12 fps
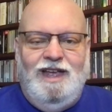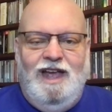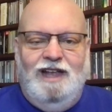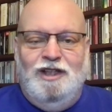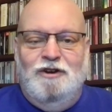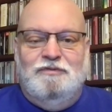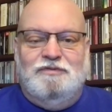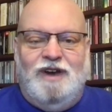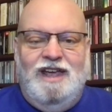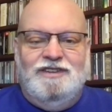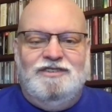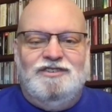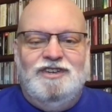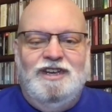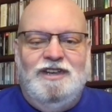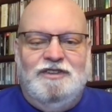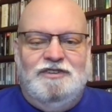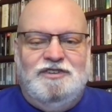Hello, friends.
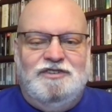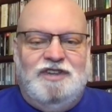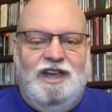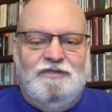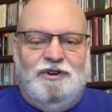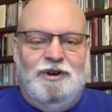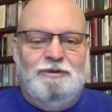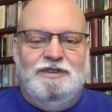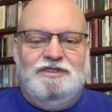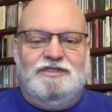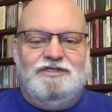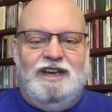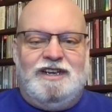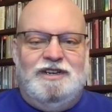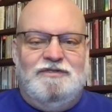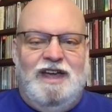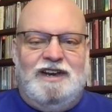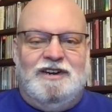This is Dave Hurwitz,
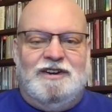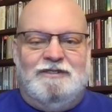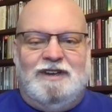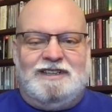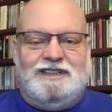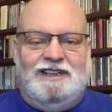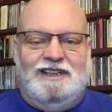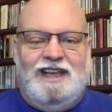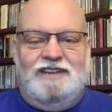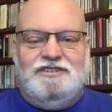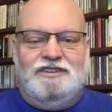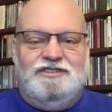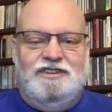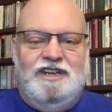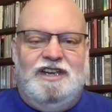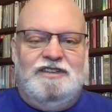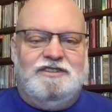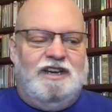executive editor at
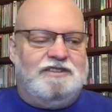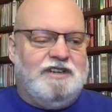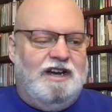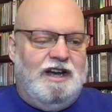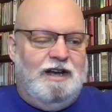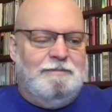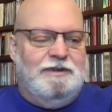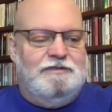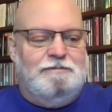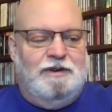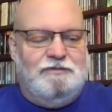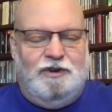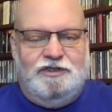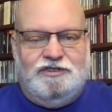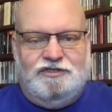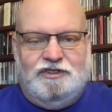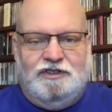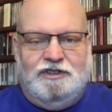ClassicsToday.com. And if my voice
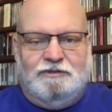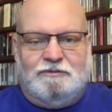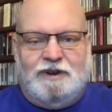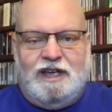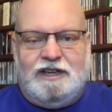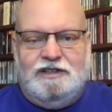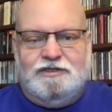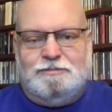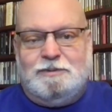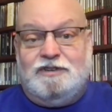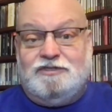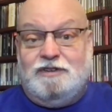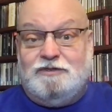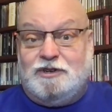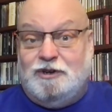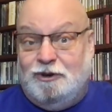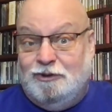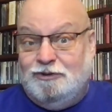is a little ragged, it's because I have a
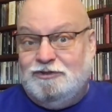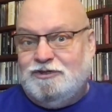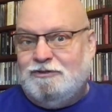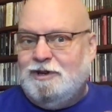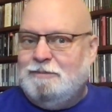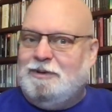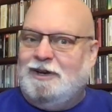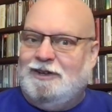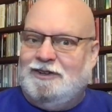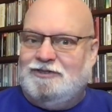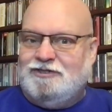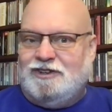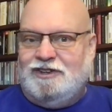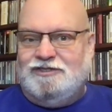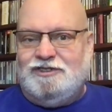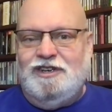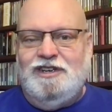cold, so I apologize.